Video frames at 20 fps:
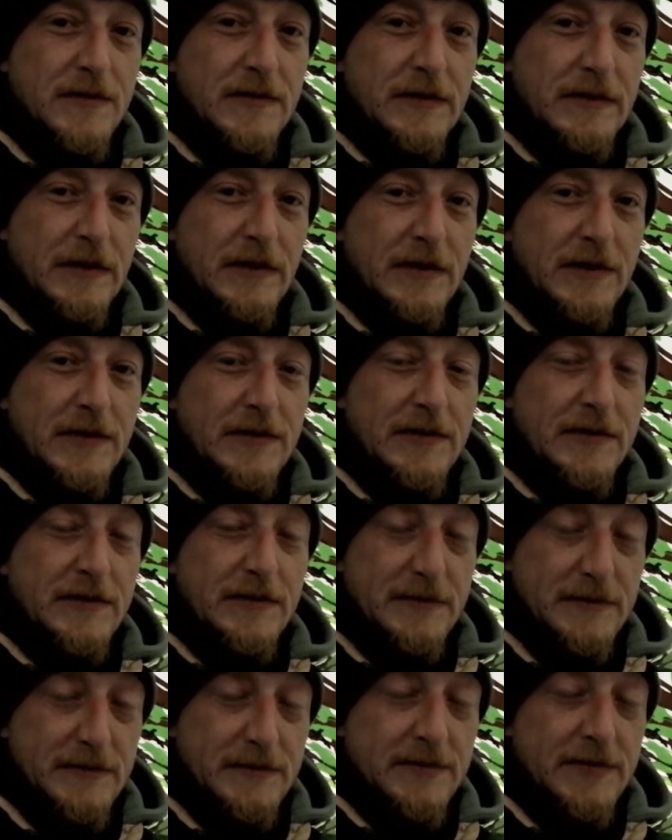Like,
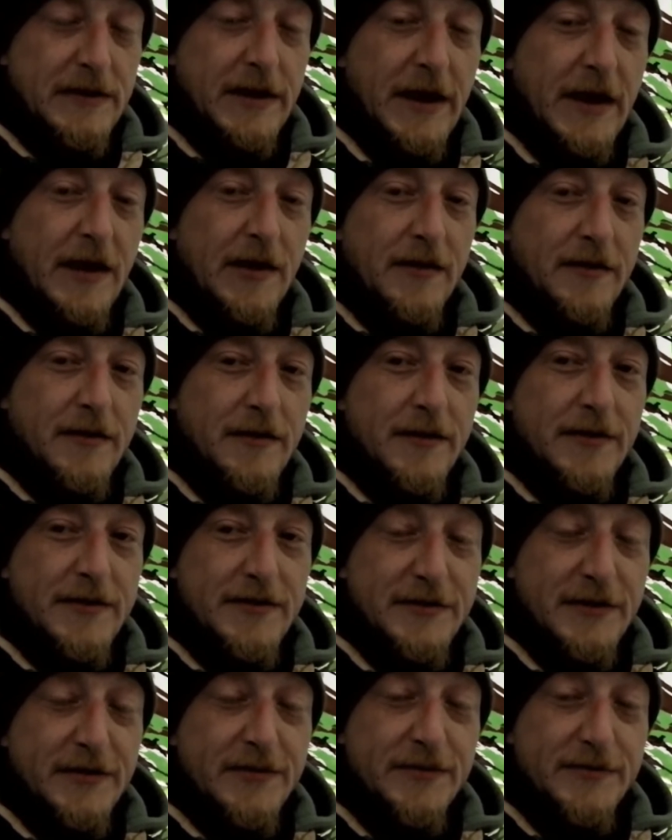yeah, alright,
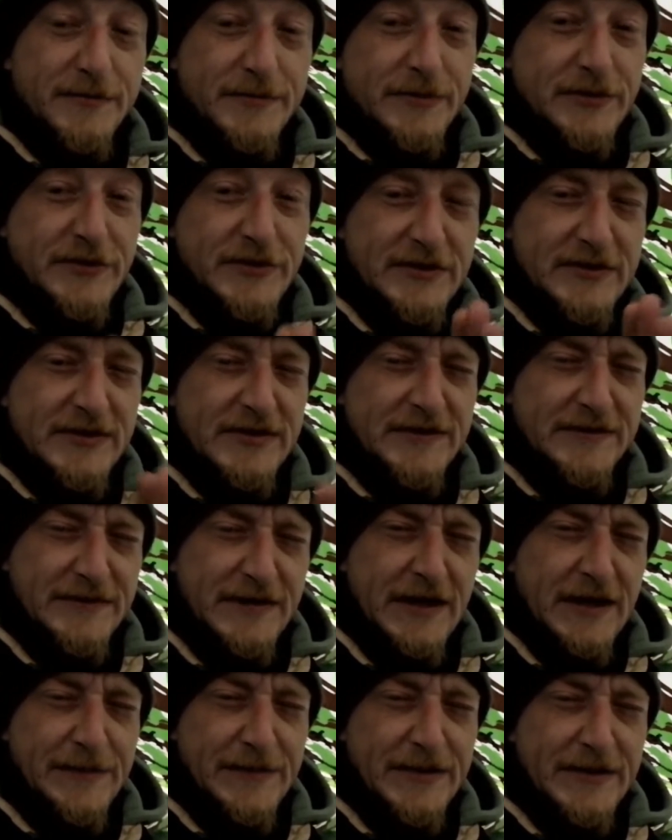so I'll just leave
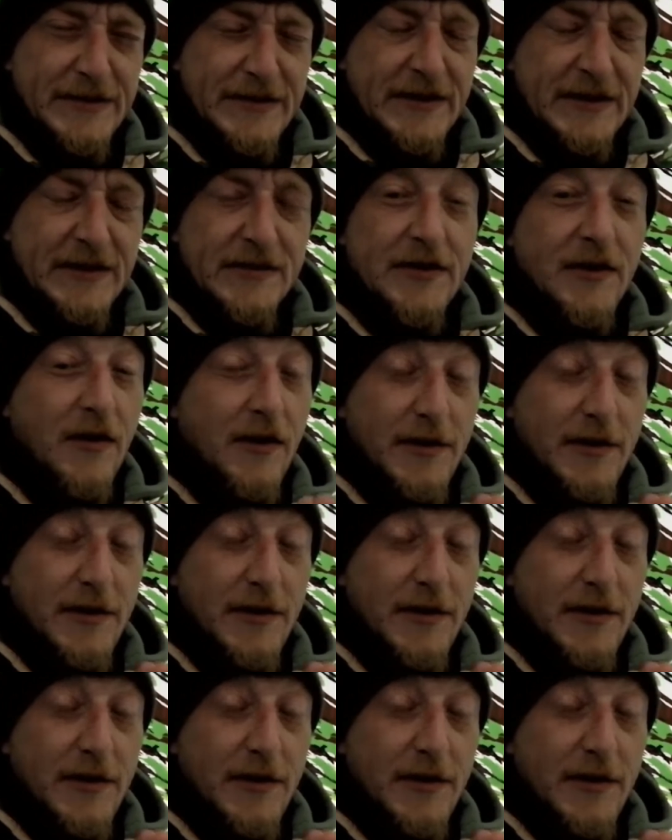that bit there.